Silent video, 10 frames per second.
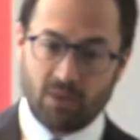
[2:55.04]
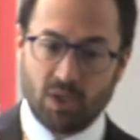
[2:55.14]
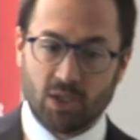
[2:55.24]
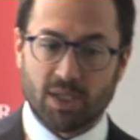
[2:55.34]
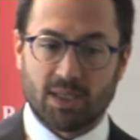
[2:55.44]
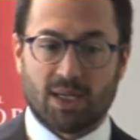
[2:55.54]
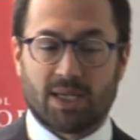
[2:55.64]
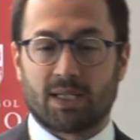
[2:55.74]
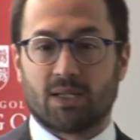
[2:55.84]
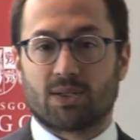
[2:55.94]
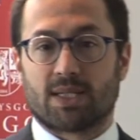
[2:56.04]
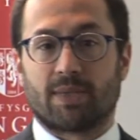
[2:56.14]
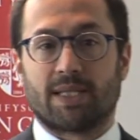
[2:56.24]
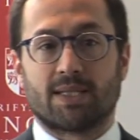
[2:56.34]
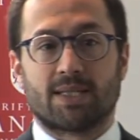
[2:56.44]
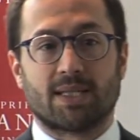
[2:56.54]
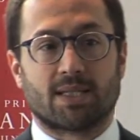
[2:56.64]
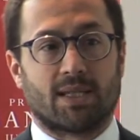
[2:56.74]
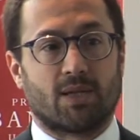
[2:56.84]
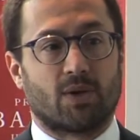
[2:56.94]
if we look at Article
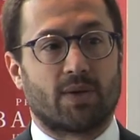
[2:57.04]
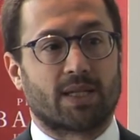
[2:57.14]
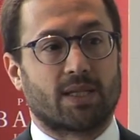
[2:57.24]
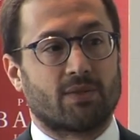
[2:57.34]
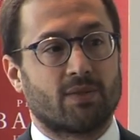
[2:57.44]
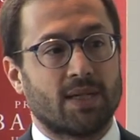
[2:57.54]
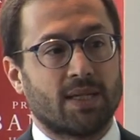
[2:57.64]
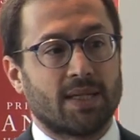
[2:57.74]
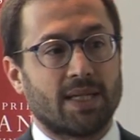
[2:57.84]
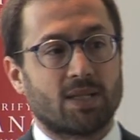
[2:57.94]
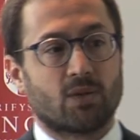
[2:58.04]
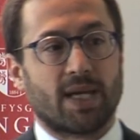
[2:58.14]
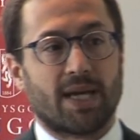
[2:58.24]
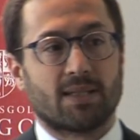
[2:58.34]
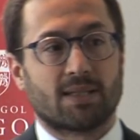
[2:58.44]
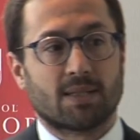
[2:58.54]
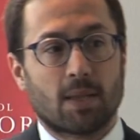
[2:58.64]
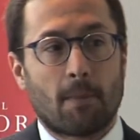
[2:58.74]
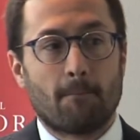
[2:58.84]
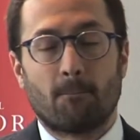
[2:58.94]
76 in the new directive, it creates
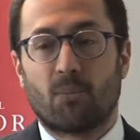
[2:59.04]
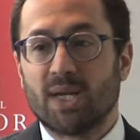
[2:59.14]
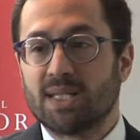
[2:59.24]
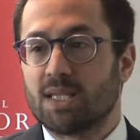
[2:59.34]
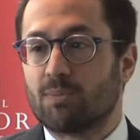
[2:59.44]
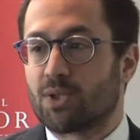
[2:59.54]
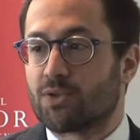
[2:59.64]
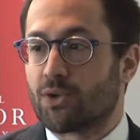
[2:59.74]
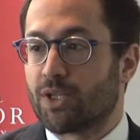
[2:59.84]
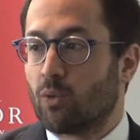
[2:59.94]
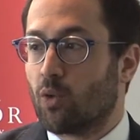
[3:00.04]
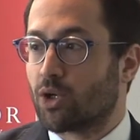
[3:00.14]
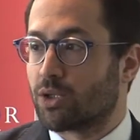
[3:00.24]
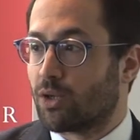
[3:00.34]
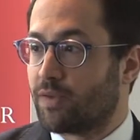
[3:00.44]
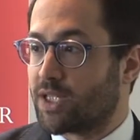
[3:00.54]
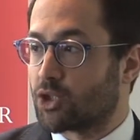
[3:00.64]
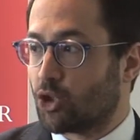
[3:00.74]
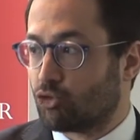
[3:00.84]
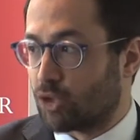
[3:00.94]
principles for the award of these
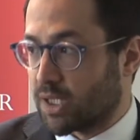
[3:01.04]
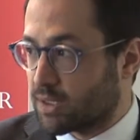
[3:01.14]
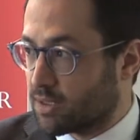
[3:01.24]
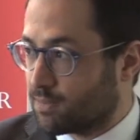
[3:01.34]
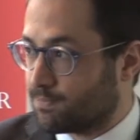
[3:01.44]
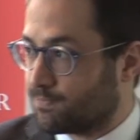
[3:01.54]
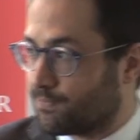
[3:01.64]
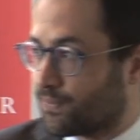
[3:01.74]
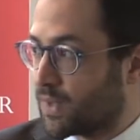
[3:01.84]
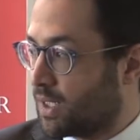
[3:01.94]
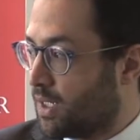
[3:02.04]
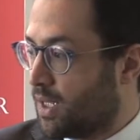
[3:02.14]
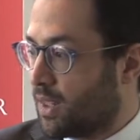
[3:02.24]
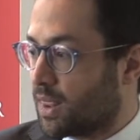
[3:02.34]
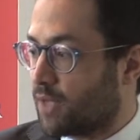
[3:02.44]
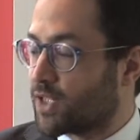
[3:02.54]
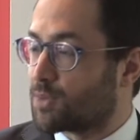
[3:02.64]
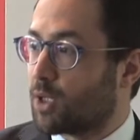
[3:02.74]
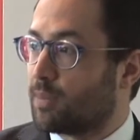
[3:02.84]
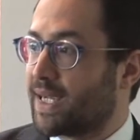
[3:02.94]
contracts. The
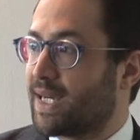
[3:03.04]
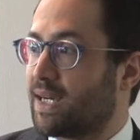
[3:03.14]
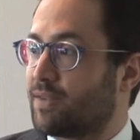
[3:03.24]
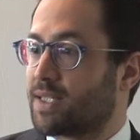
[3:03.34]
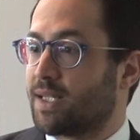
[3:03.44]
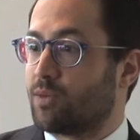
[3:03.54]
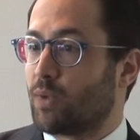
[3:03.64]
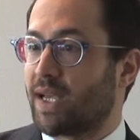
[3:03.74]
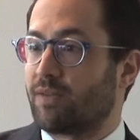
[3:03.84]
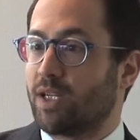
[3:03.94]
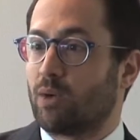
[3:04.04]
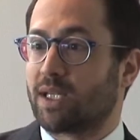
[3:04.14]
first problem I have is that we have a new